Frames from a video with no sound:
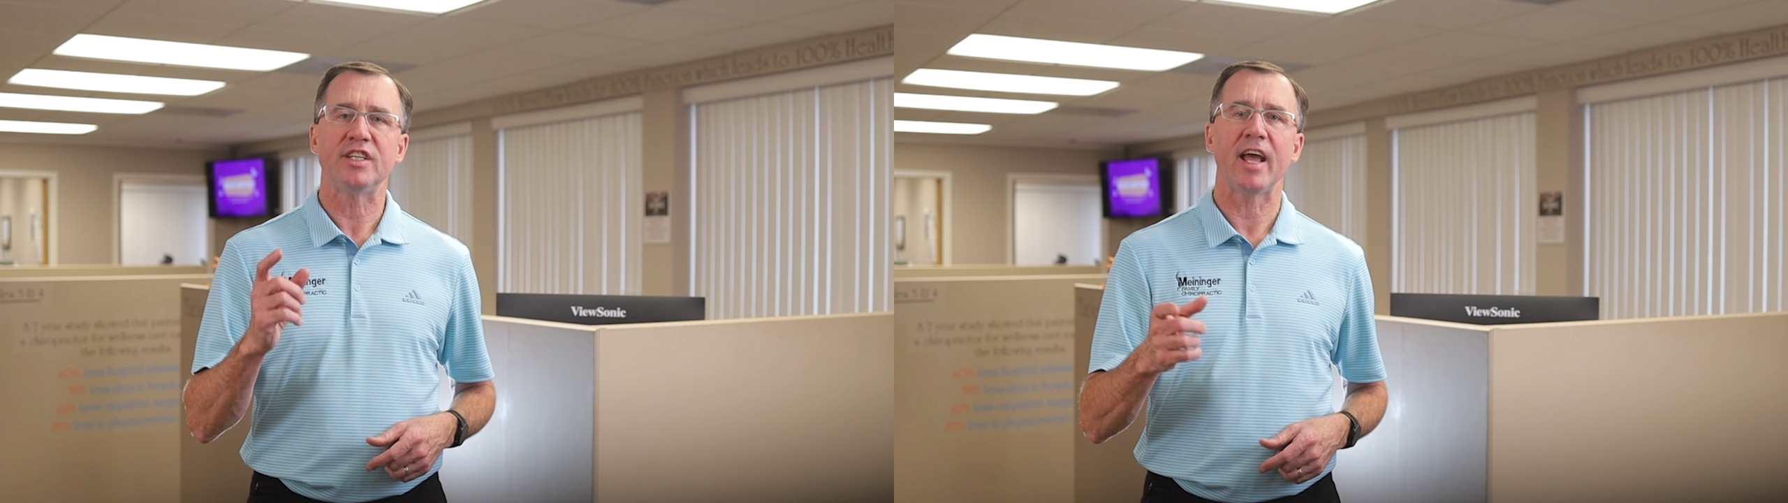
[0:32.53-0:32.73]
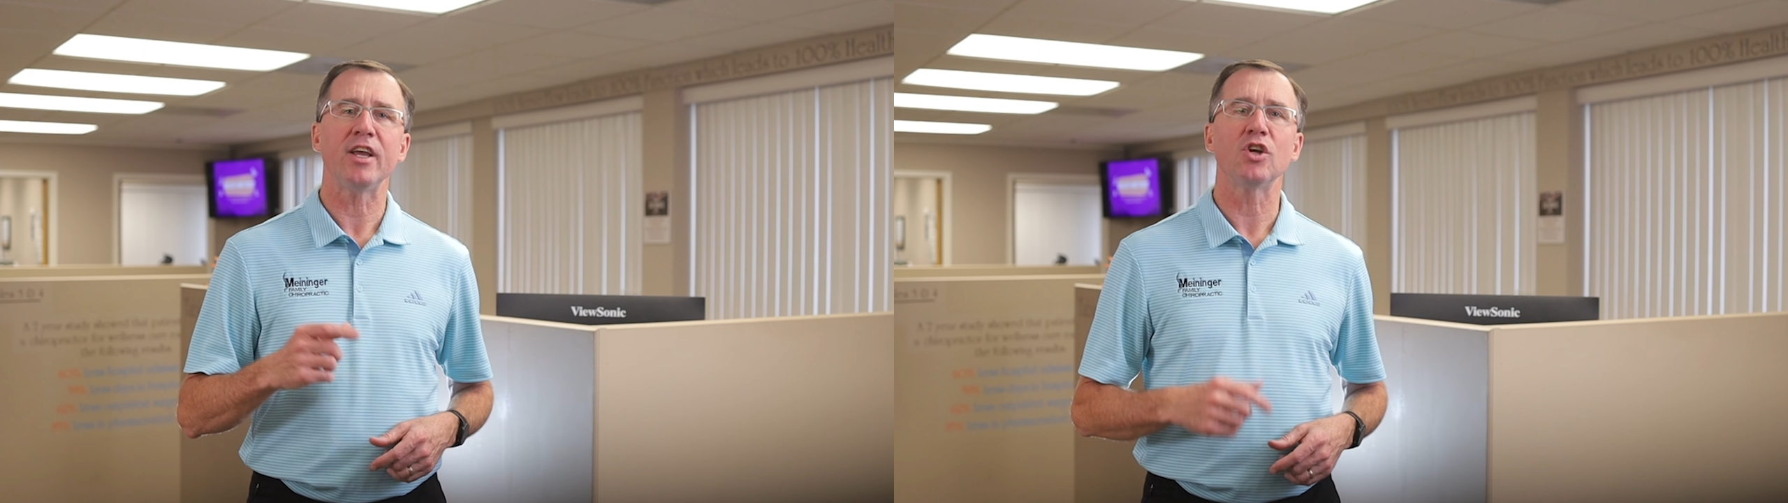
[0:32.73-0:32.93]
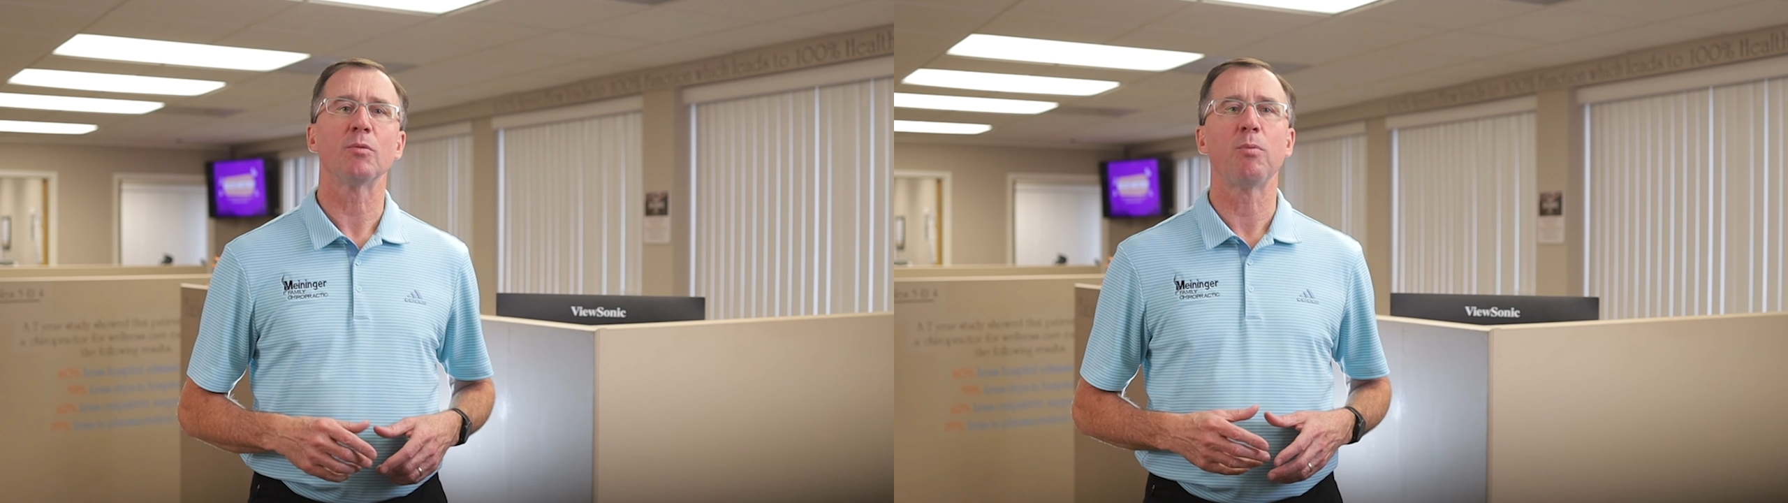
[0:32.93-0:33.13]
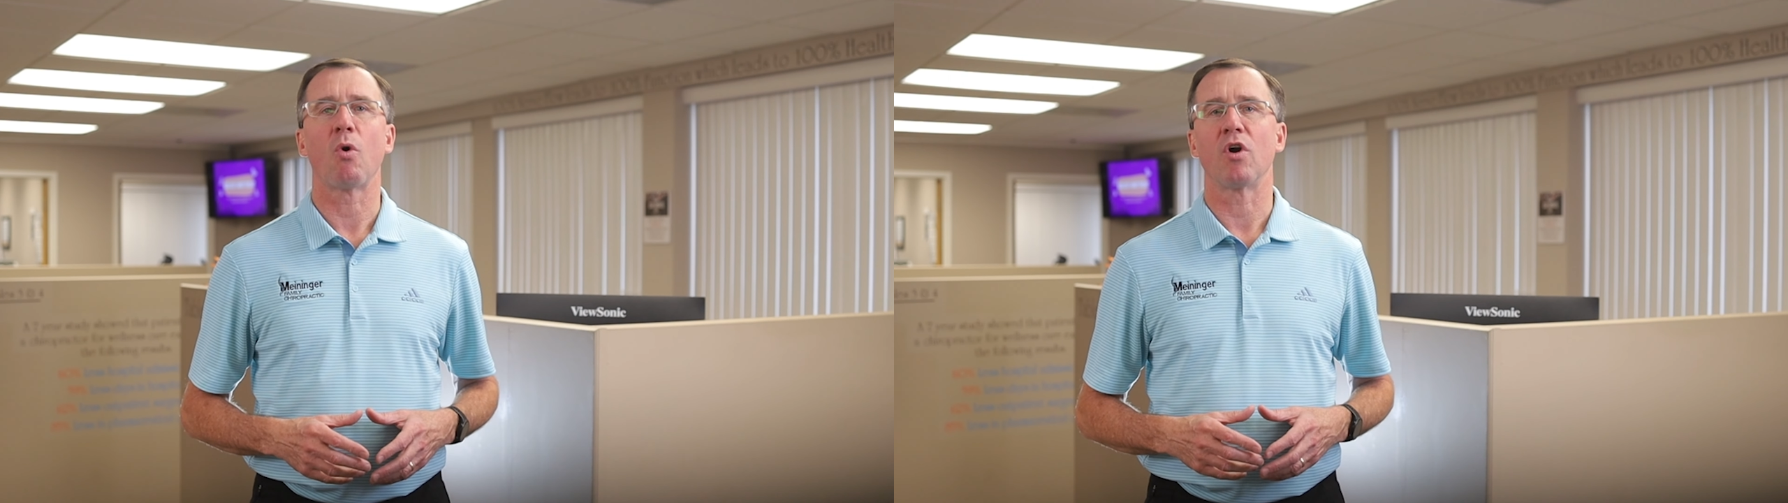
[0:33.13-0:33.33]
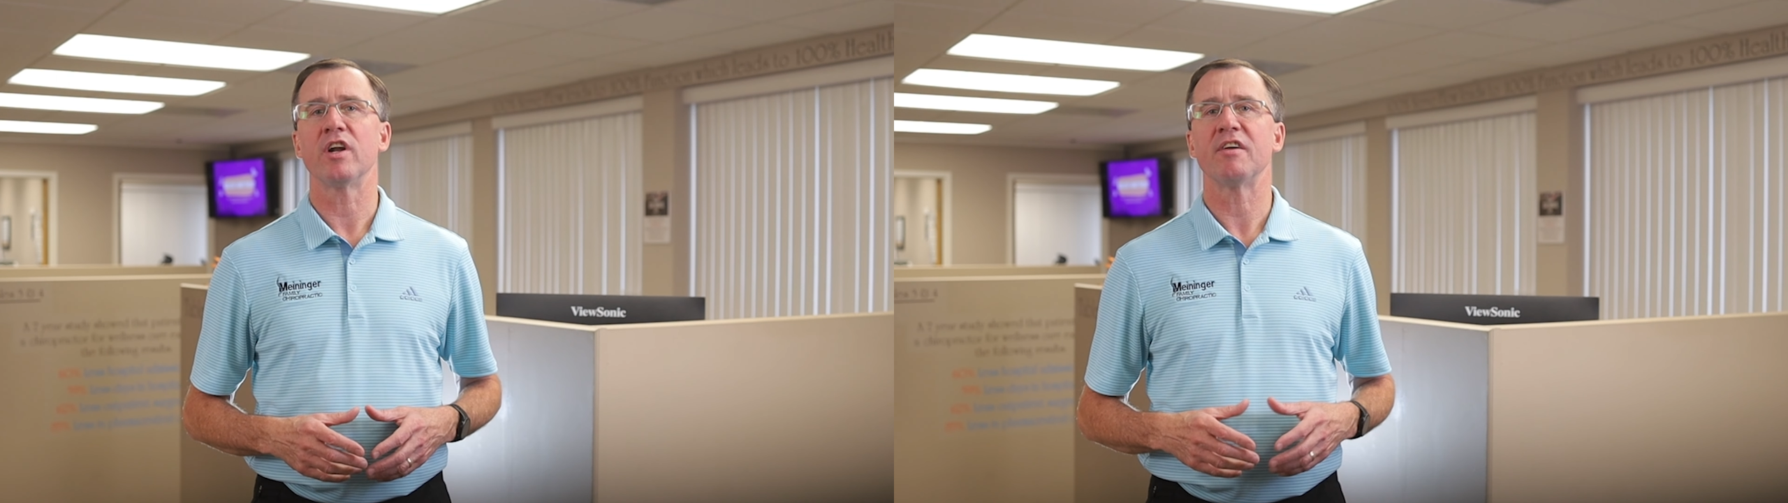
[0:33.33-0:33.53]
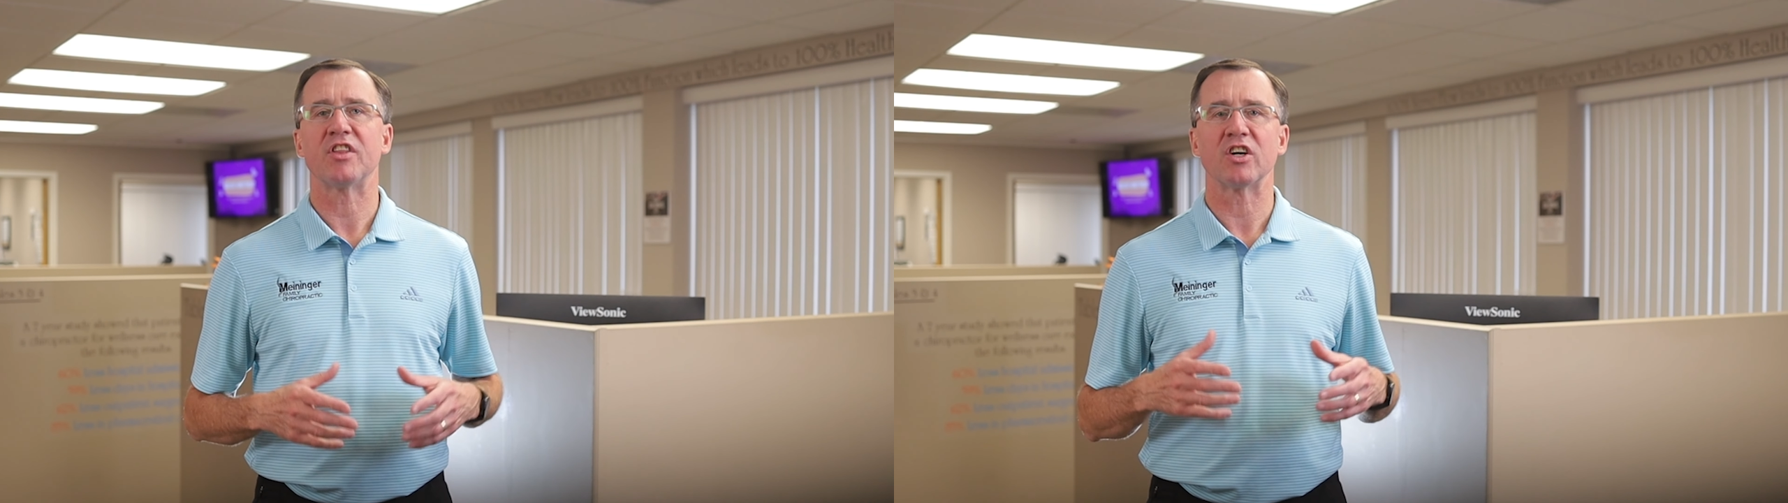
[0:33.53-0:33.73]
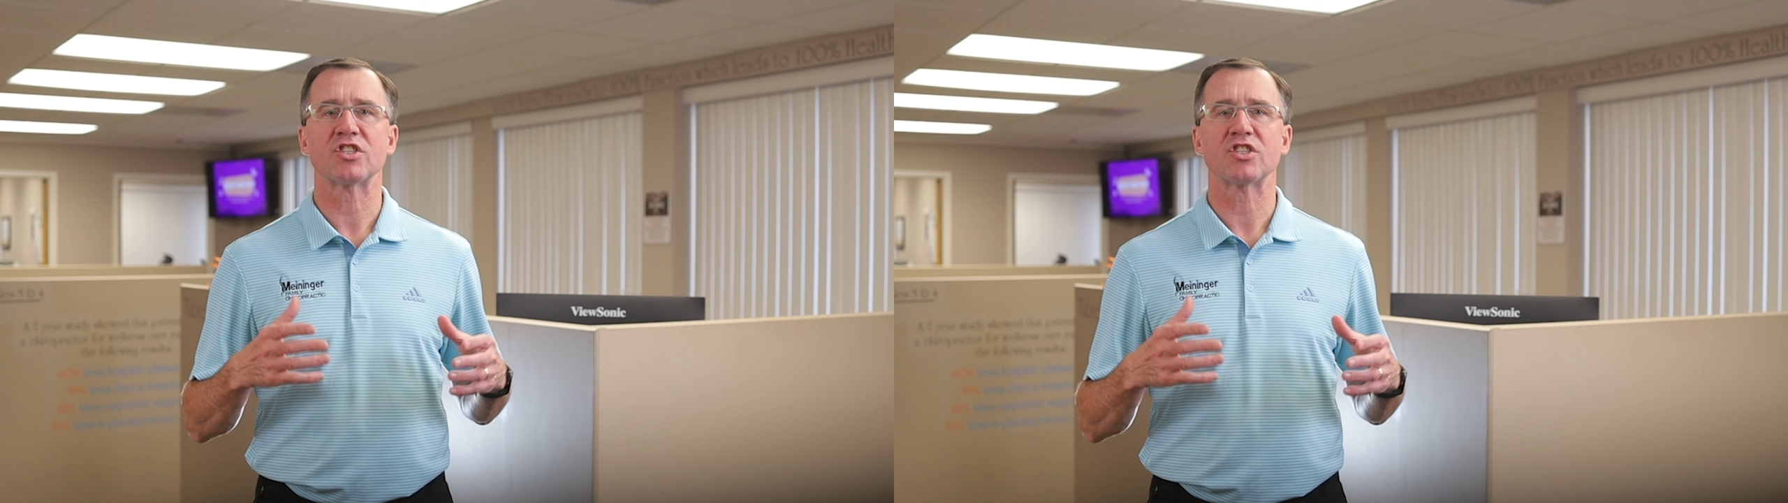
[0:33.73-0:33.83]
the day you're born,